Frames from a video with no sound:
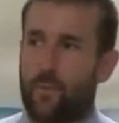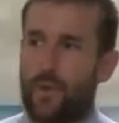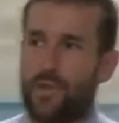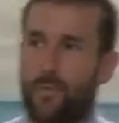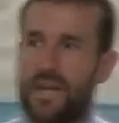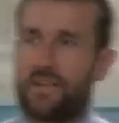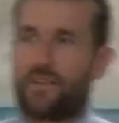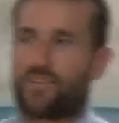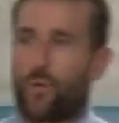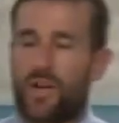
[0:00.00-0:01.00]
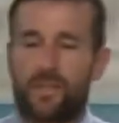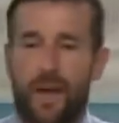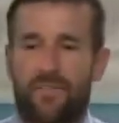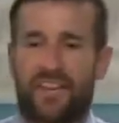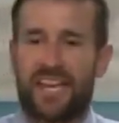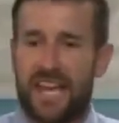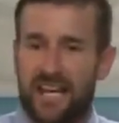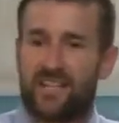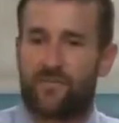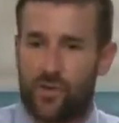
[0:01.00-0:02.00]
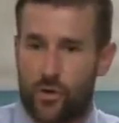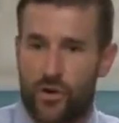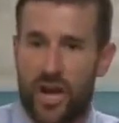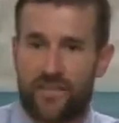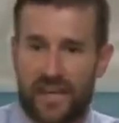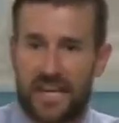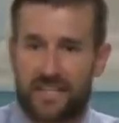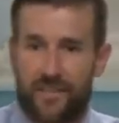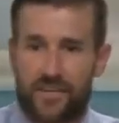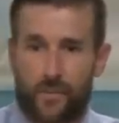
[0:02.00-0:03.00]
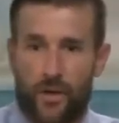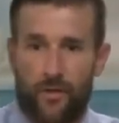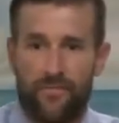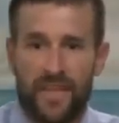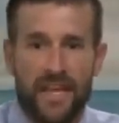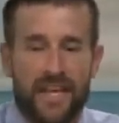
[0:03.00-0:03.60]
when you read the stories about the kings of Judah and the kings of Israel,